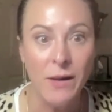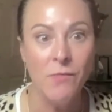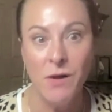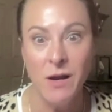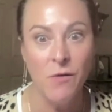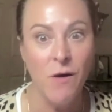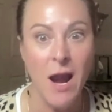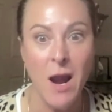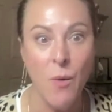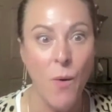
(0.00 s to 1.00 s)
really
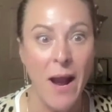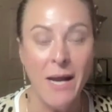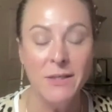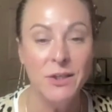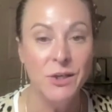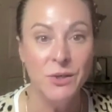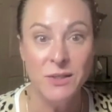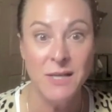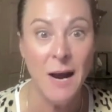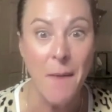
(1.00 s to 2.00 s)
great way to
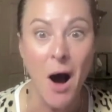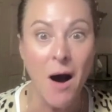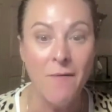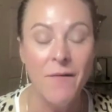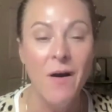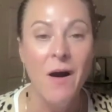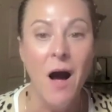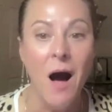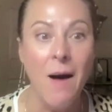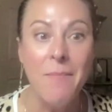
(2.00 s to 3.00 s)
stem off
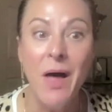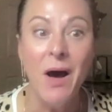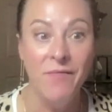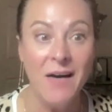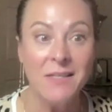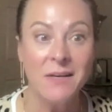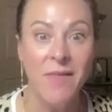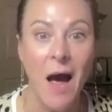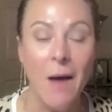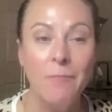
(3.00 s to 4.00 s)
the effects of
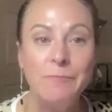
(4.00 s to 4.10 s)
that.